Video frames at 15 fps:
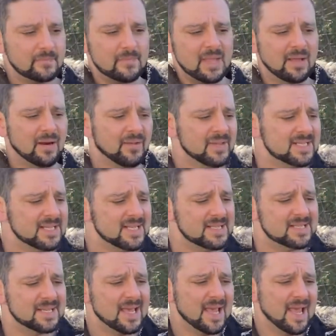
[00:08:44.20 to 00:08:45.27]
Now, this
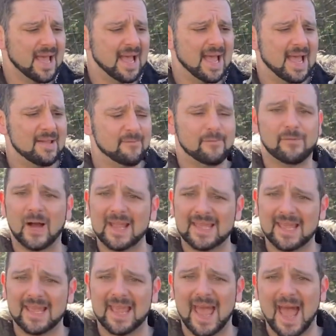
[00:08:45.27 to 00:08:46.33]
is a
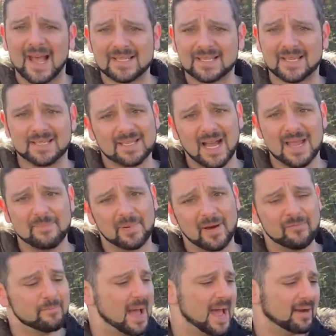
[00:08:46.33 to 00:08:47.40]
Viking-esque type
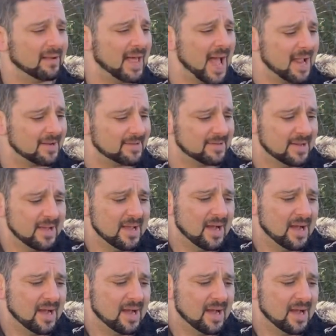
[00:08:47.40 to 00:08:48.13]
of battle axe.